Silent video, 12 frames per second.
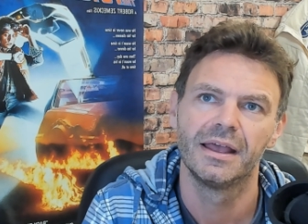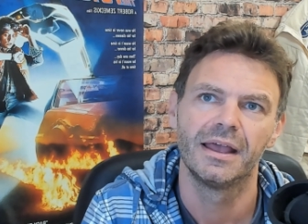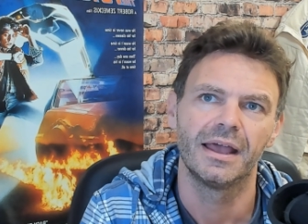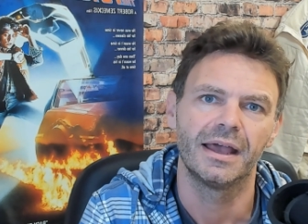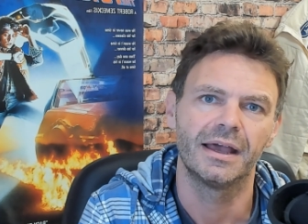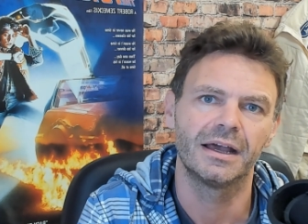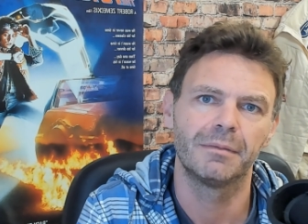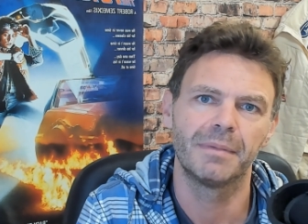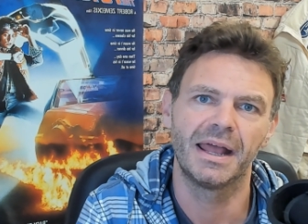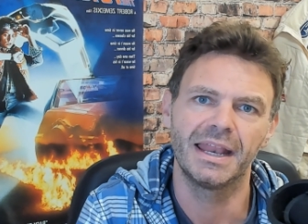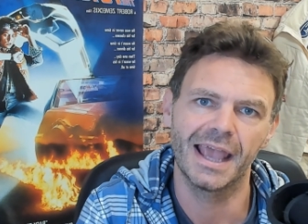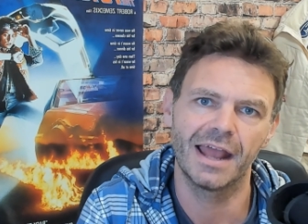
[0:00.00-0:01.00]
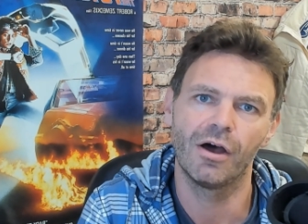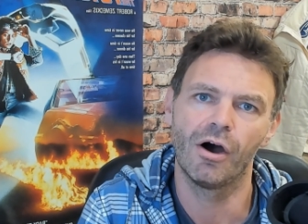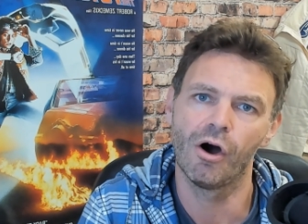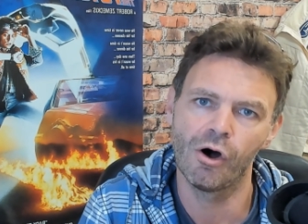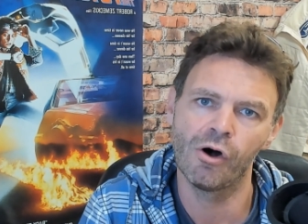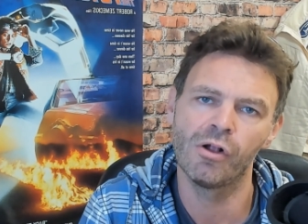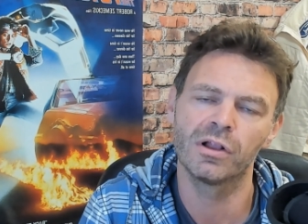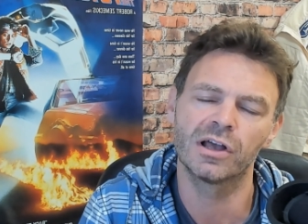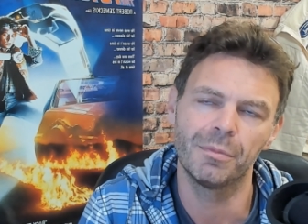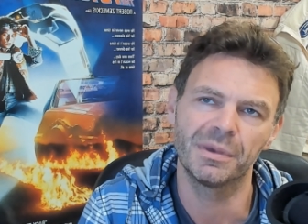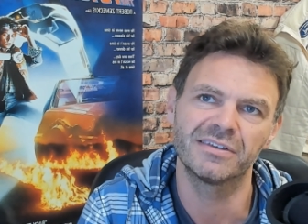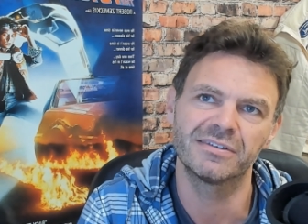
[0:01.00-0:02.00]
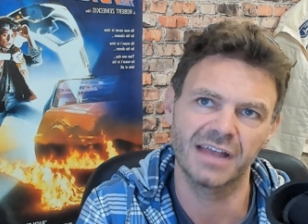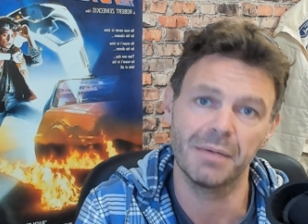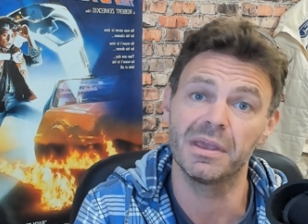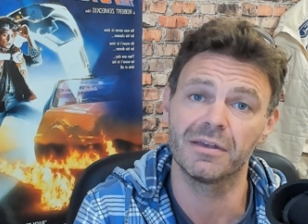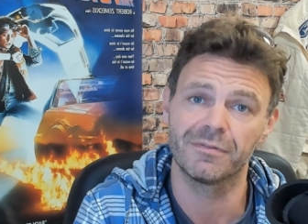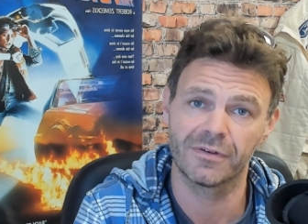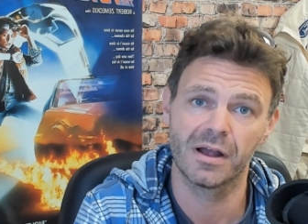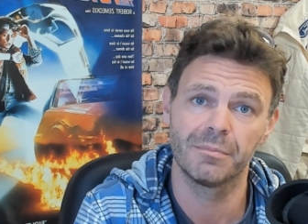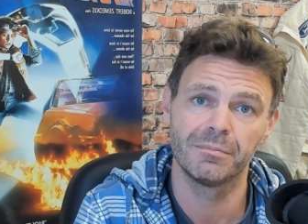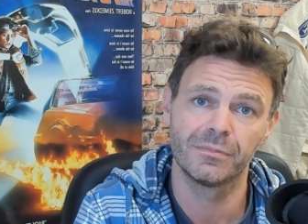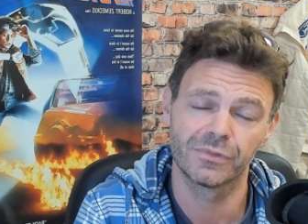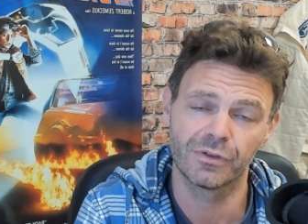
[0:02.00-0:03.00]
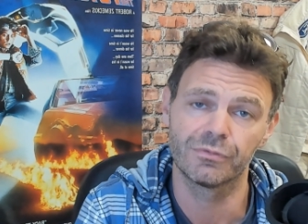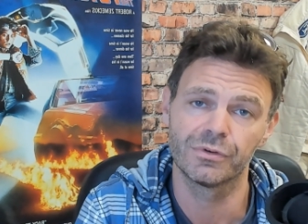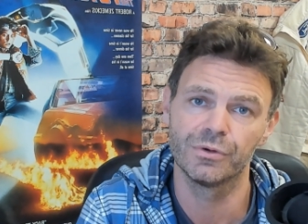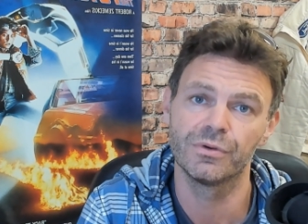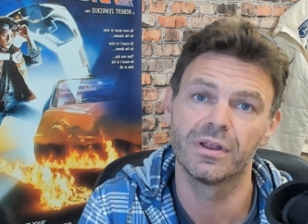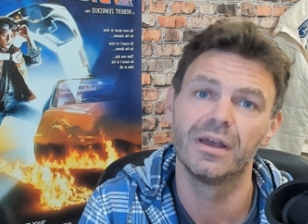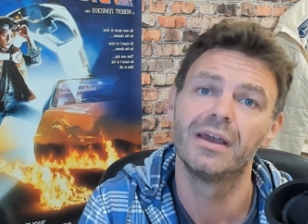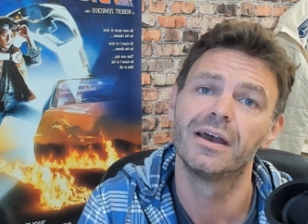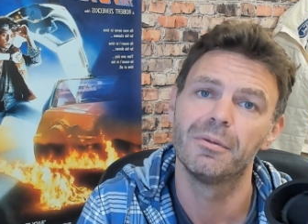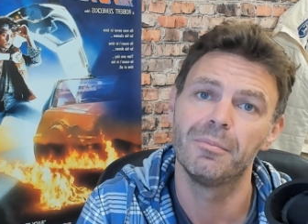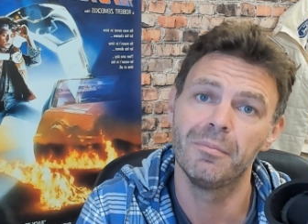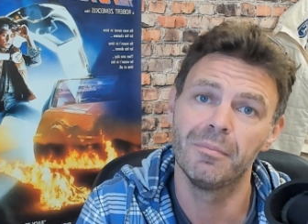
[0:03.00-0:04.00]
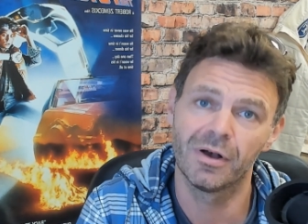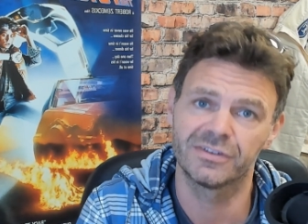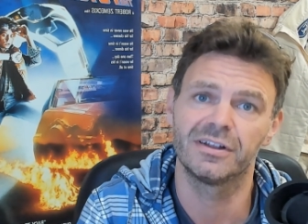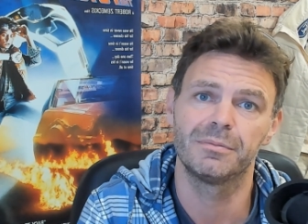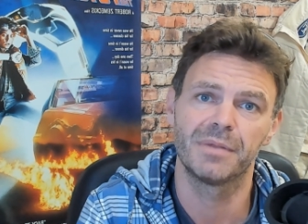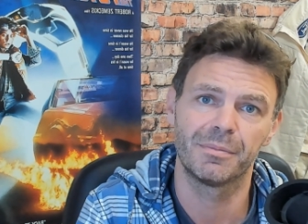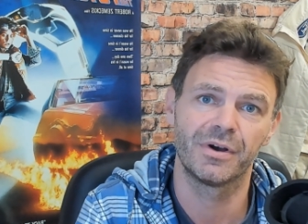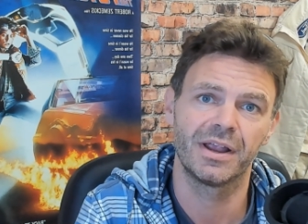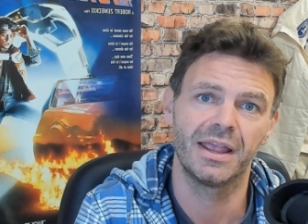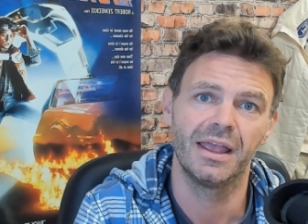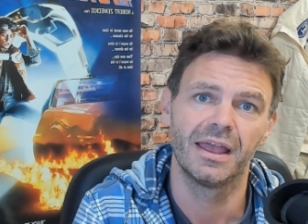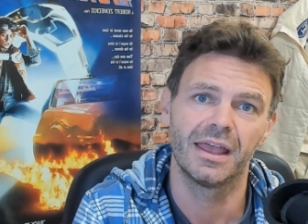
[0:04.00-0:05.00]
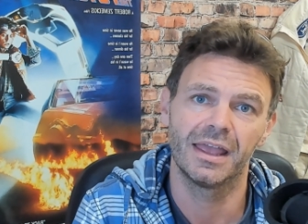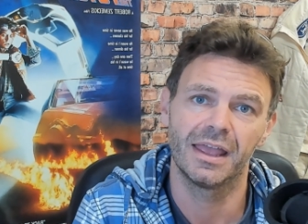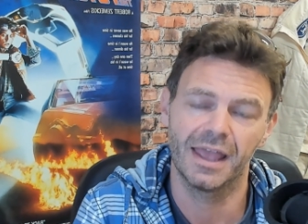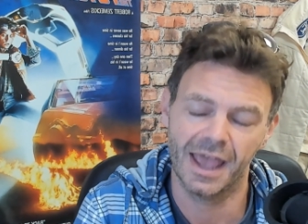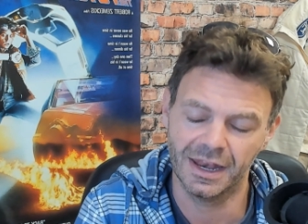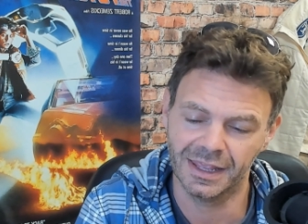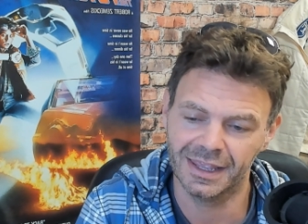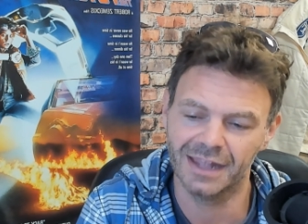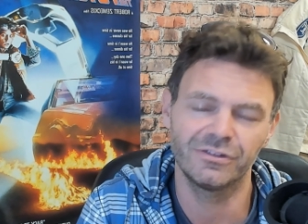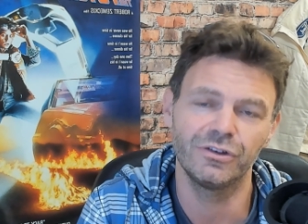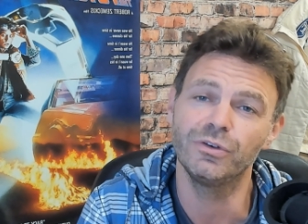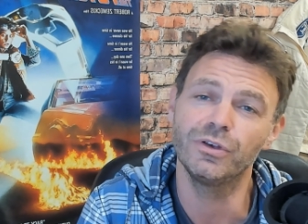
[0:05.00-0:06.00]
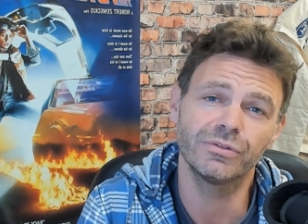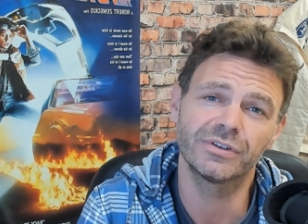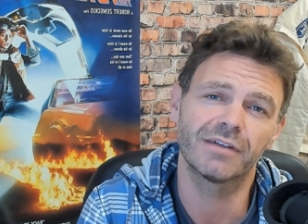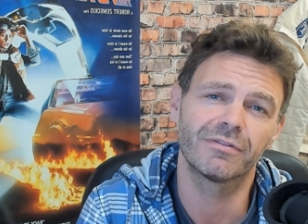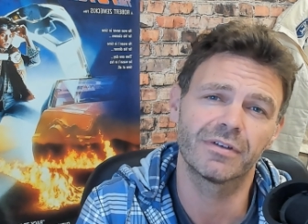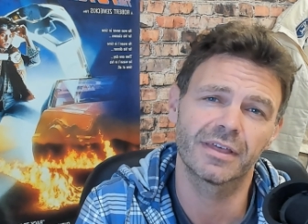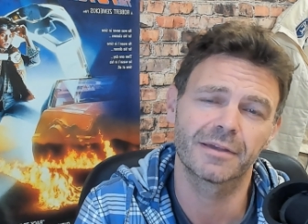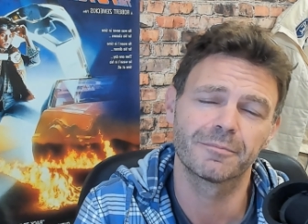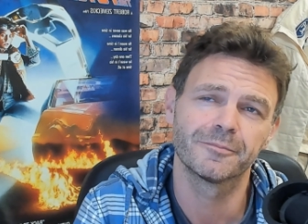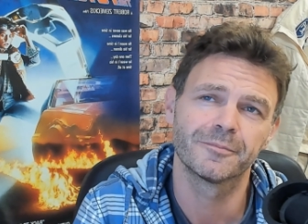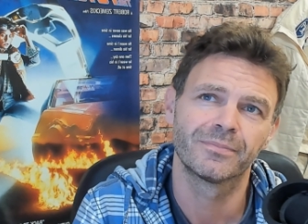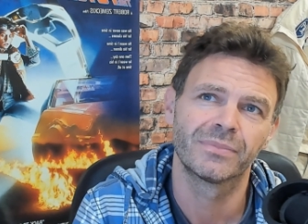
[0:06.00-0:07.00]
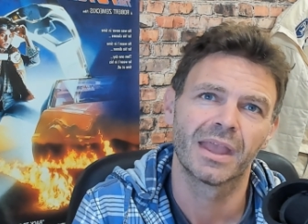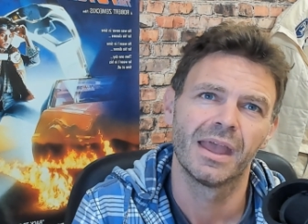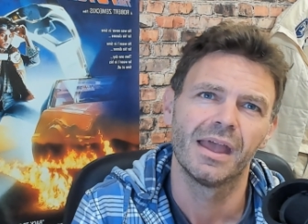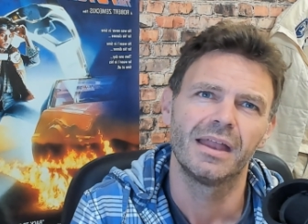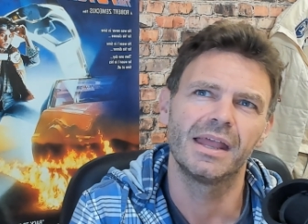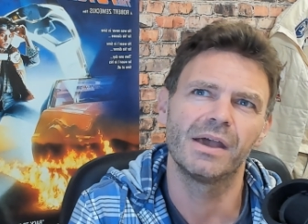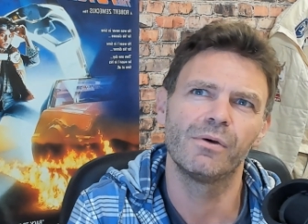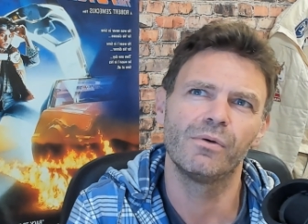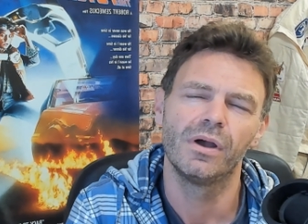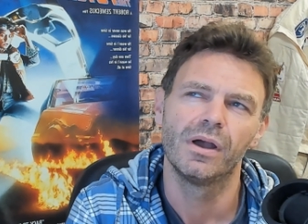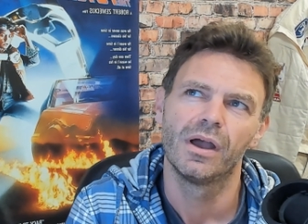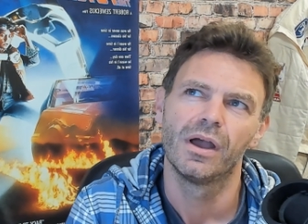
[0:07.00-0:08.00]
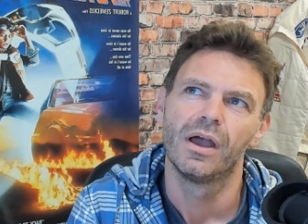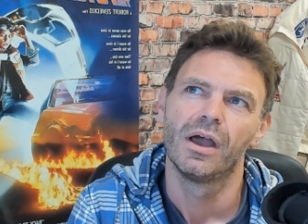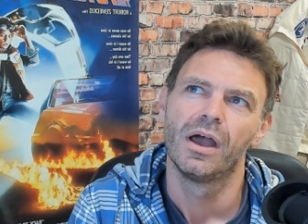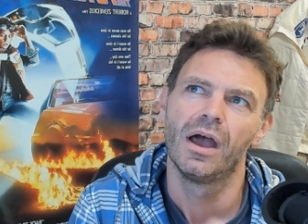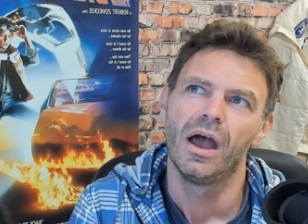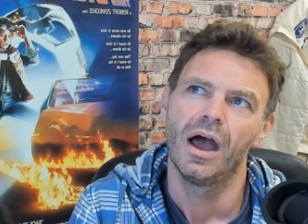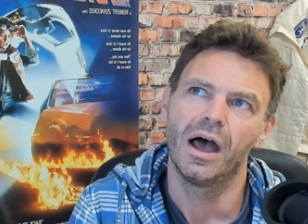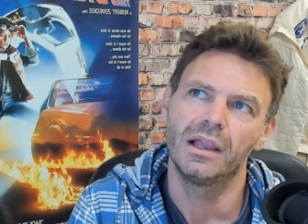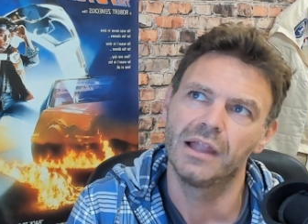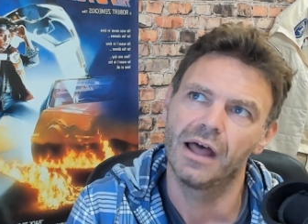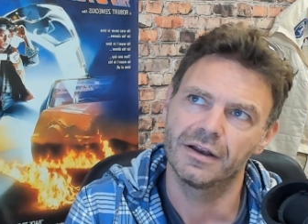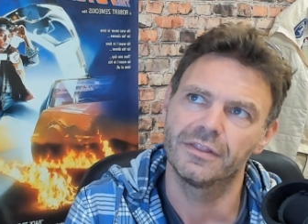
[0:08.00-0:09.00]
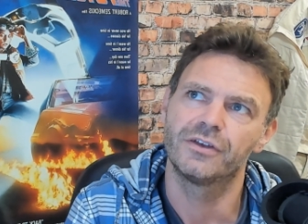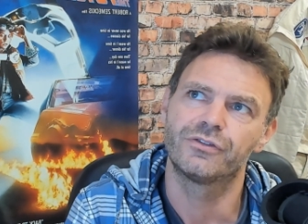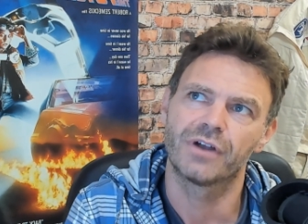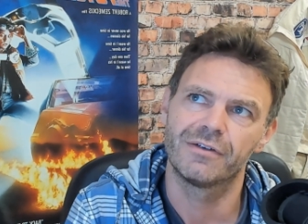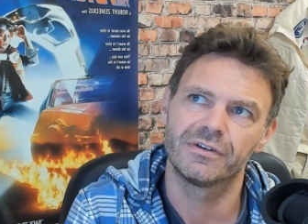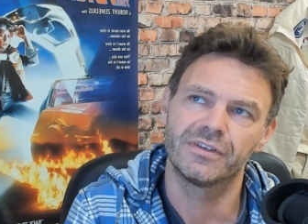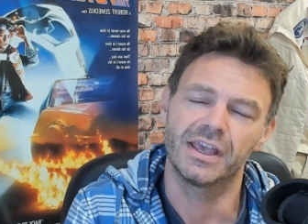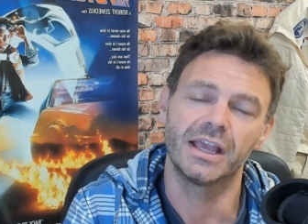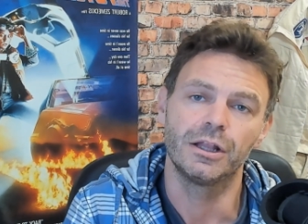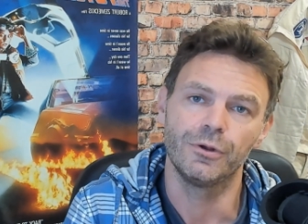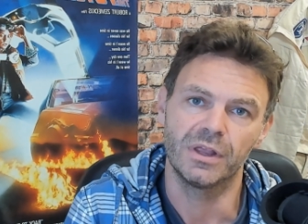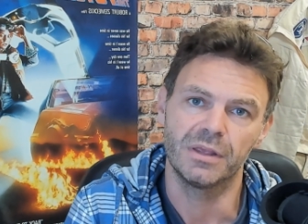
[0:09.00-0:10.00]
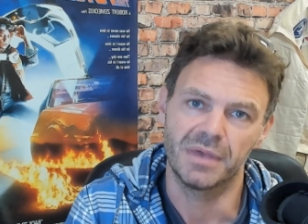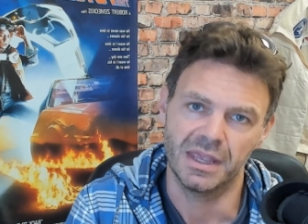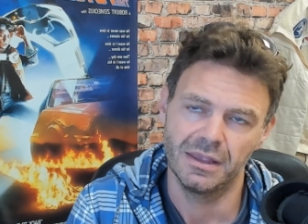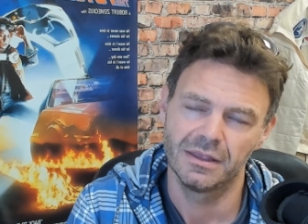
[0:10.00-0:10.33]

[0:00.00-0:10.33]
Um, and again, all coming stemming from the root muscle memory, and it gets you used to everything. Now, a lot of the drivers, including me,